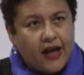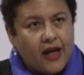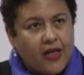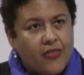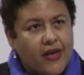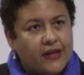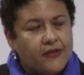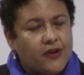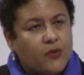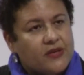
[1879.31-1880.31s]
Uh, that
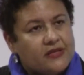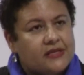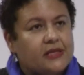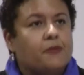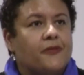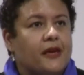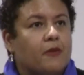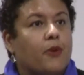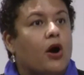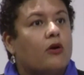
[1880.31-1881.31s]
there was
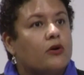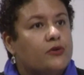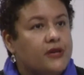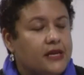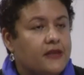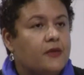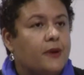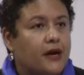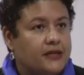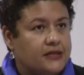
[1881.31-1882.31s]
something borrowed in the
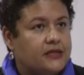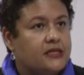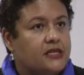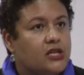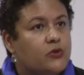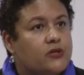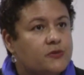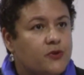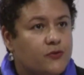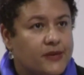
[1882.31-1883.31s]
body's
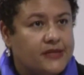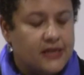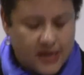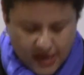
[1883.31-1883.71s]
continuous movement.